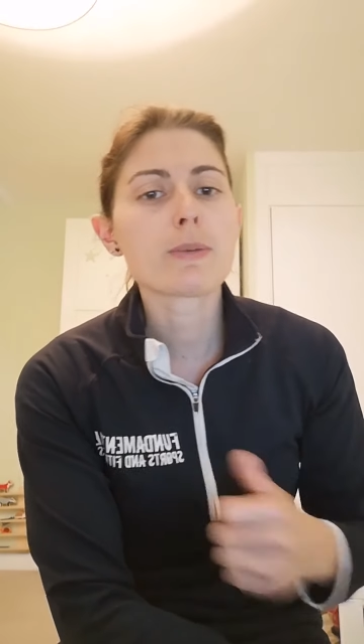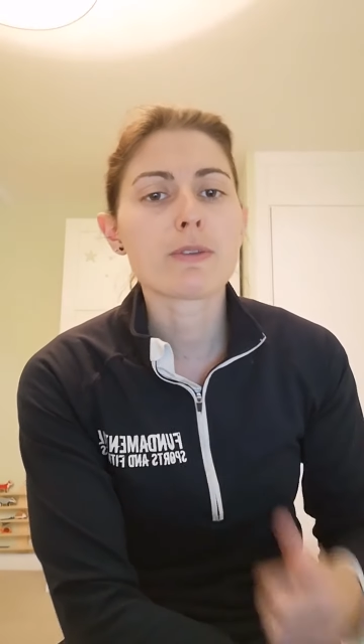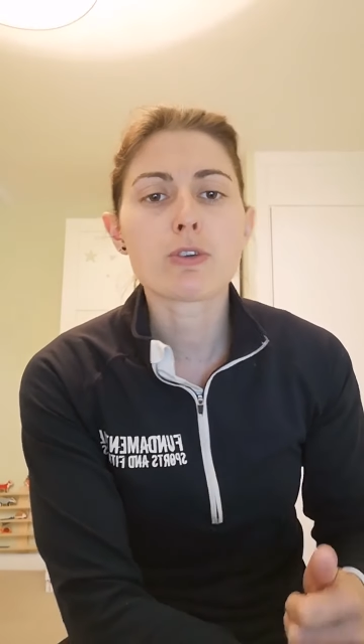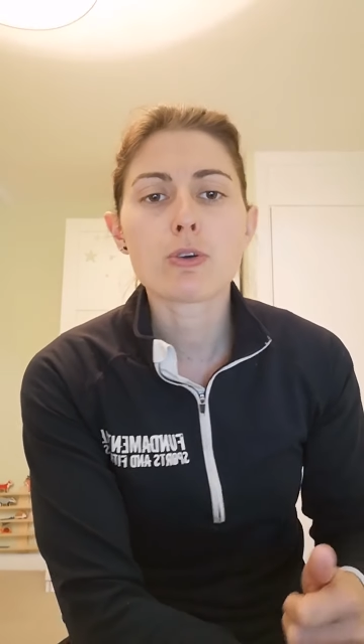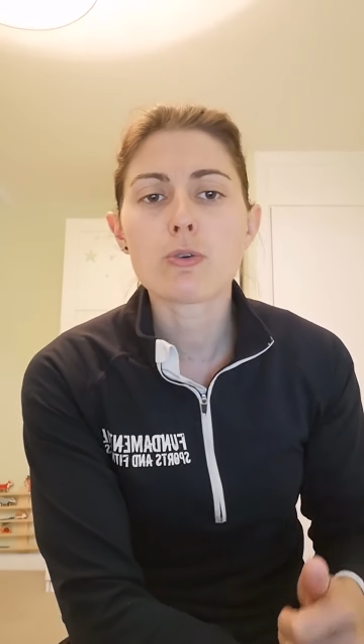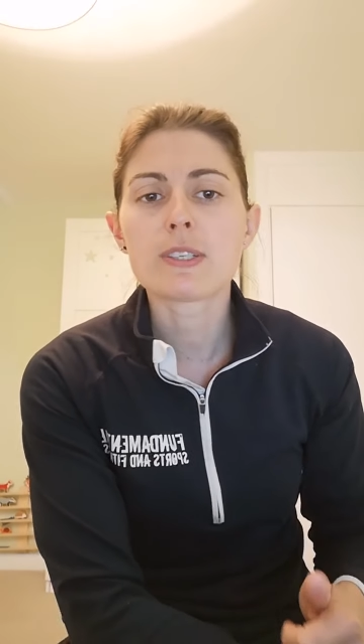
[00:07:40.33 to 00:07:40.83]

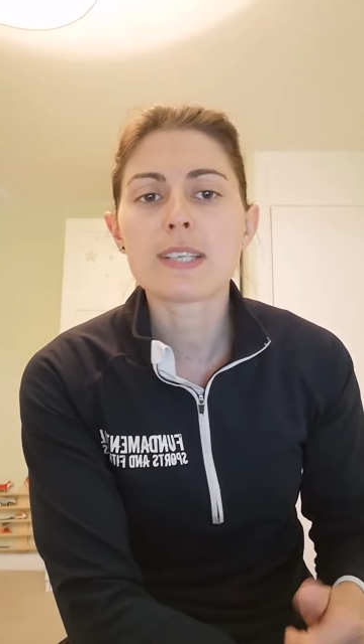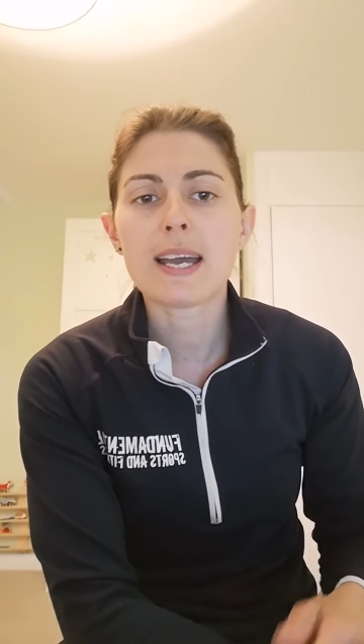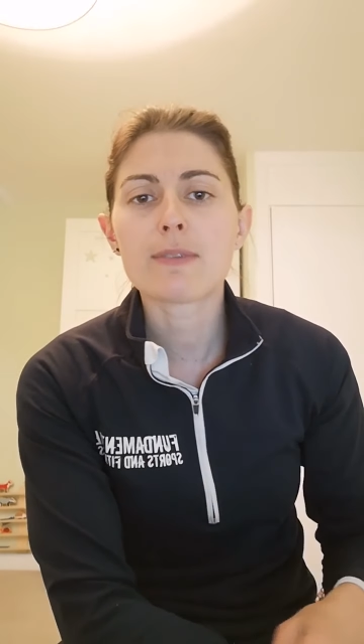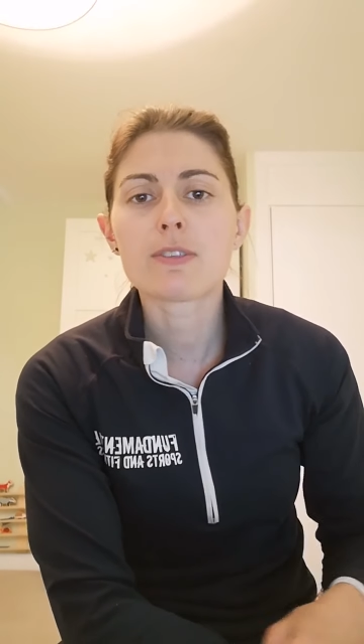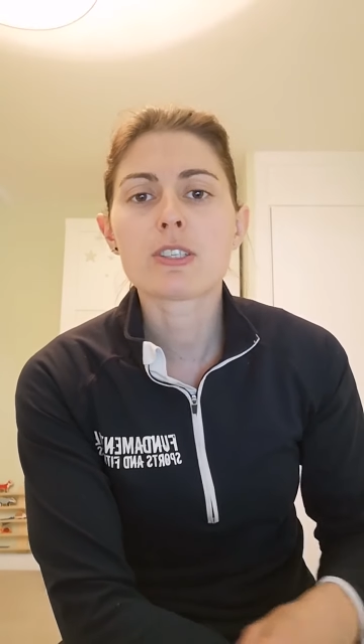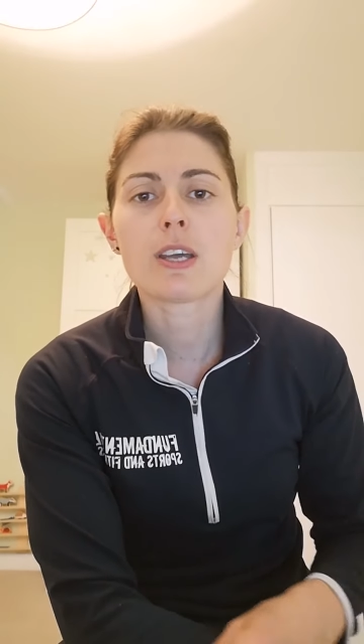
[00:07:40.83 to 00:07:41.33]
you've cooled
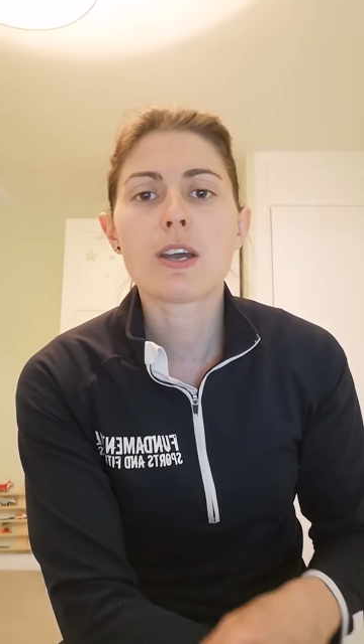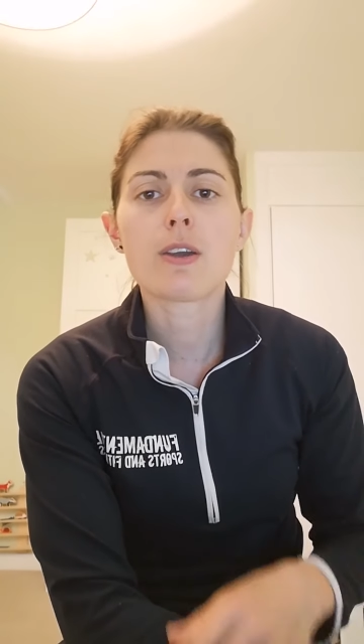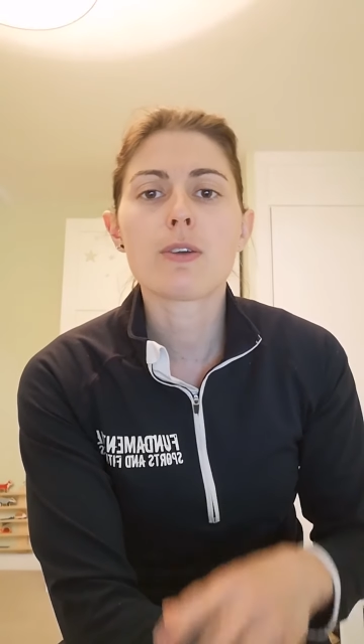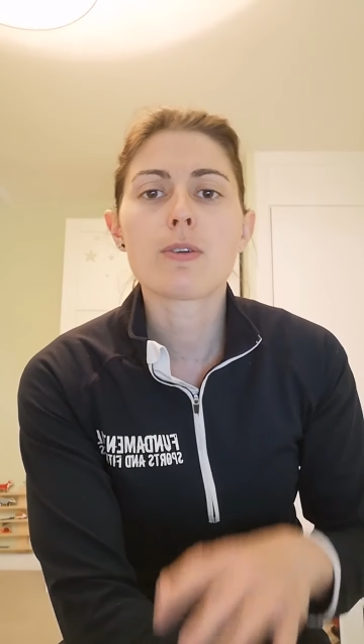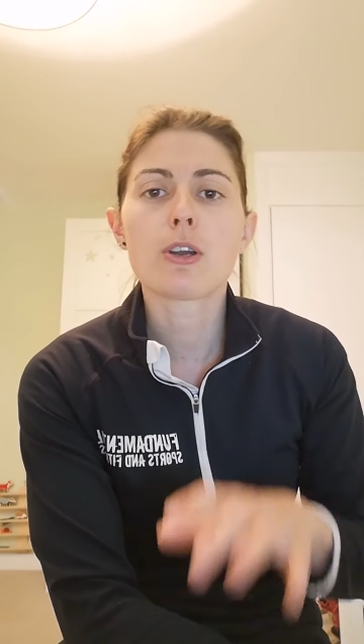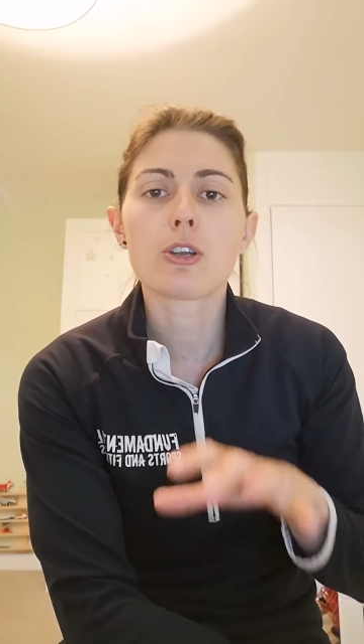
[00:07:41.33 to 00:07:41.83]
down,
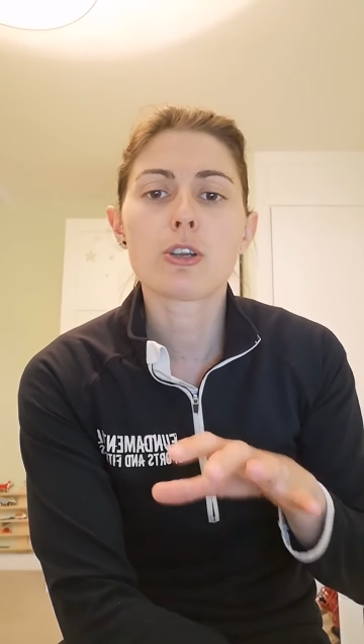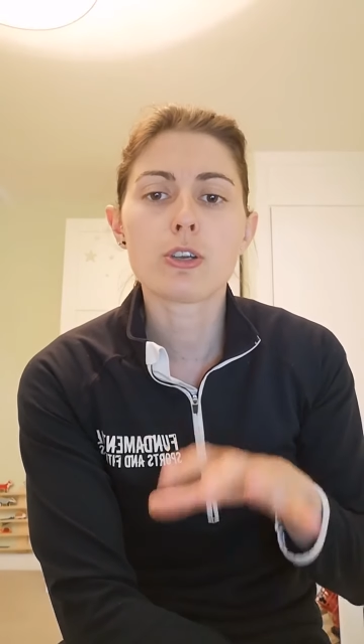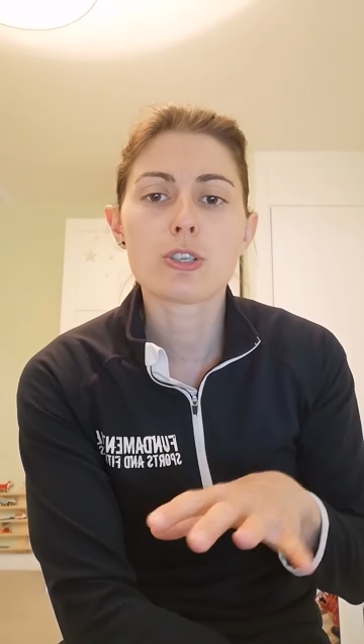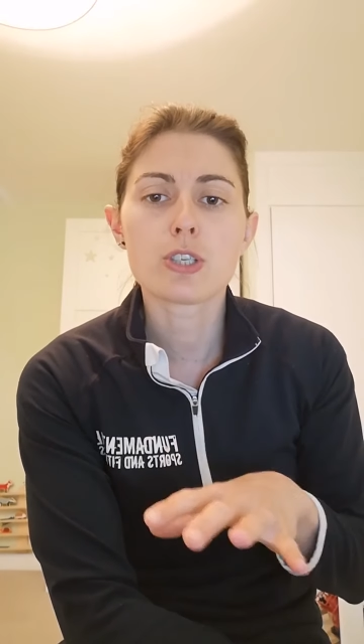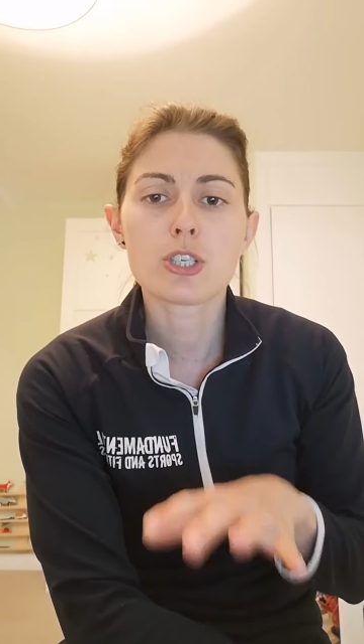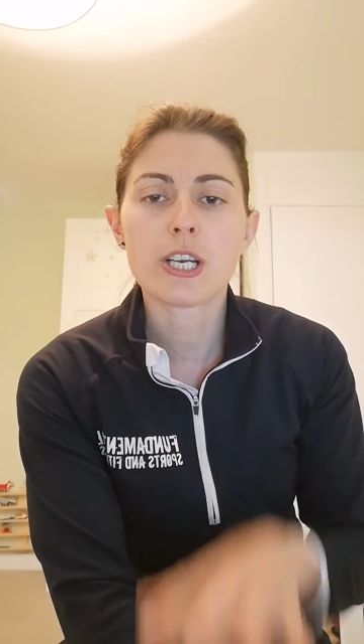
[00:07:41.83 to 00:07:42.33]
so a
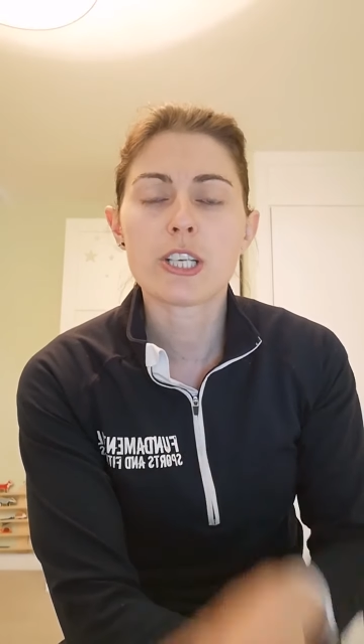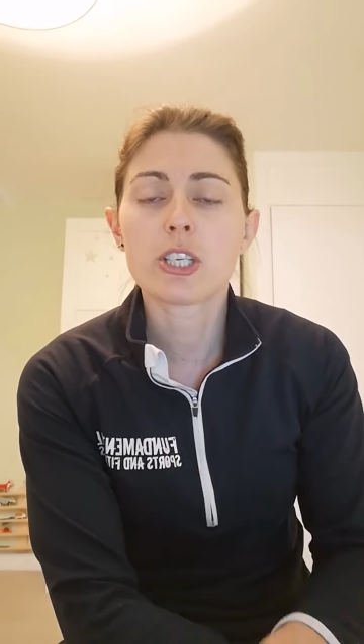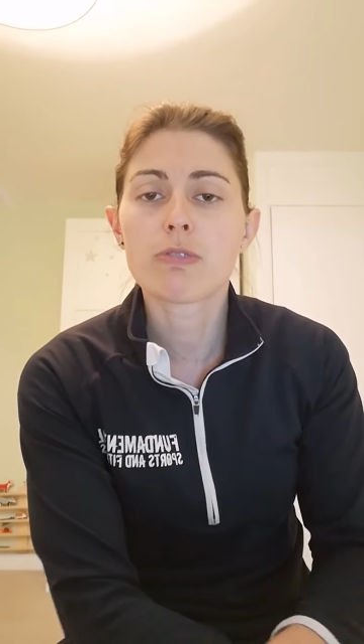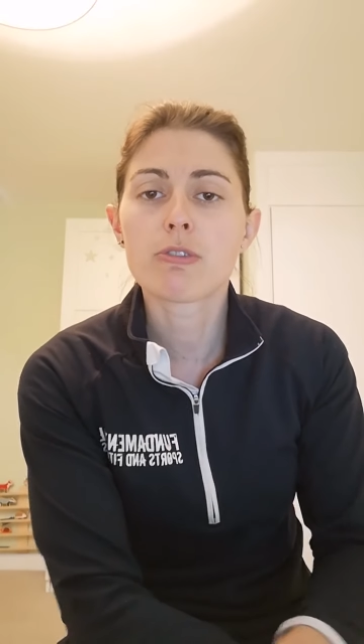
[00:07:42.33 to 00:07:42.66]
good stretching